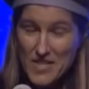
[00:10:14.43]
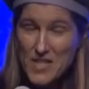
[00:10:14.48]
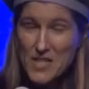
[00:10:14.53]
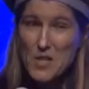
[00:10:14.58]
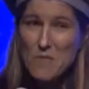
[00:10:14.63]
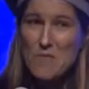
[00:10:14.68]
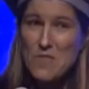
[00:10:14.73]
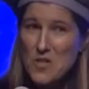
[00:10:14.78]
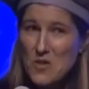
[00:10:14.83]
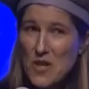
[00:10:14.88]
is
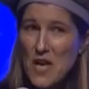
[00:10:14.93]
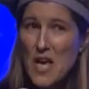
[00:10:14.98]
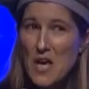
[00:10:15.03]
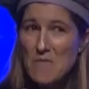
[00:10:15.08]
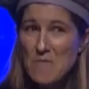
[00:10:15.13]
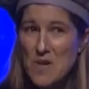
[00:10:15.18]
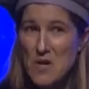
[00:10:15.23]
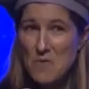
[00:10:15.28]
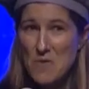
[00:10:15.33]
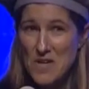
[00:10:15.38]
something you came
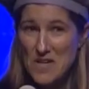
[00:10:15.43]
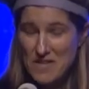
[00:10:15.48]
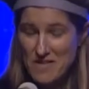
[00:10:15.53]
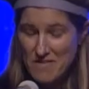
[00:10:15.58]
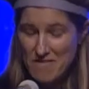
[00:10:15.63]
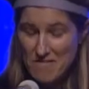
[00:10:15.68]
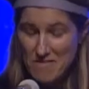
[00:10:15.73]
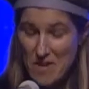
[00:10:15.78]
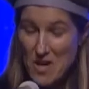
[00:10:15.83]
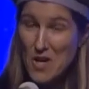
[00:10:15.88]
here with.
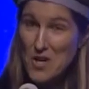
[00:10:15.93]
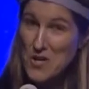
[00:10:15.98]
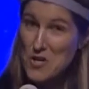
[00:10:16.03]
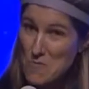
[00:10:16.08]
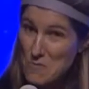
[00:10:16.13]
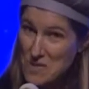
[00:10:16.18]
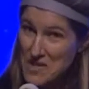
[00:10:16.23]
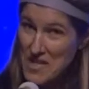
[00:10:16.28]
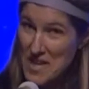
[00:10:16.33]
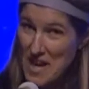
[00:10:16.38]
All
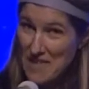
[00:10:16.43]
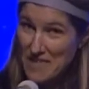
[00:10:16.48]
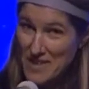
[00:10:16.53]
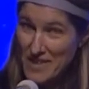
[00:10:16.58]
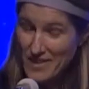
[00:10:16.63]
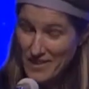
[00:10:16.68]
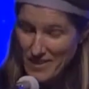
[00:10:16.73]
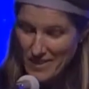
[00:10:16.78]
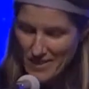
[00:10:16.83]
humans have it.